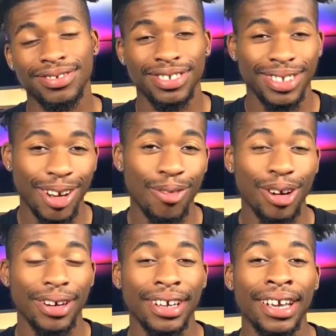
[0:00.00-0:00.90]
Don't
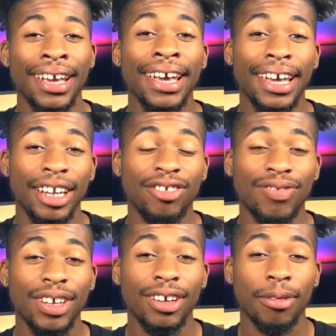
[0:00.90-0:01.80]
worry. In this
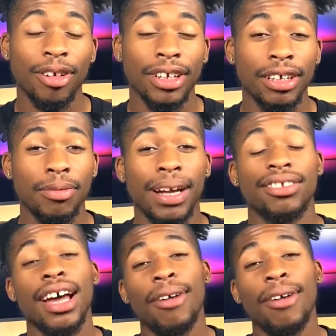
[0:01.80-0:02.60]
video, I'm going to give you my top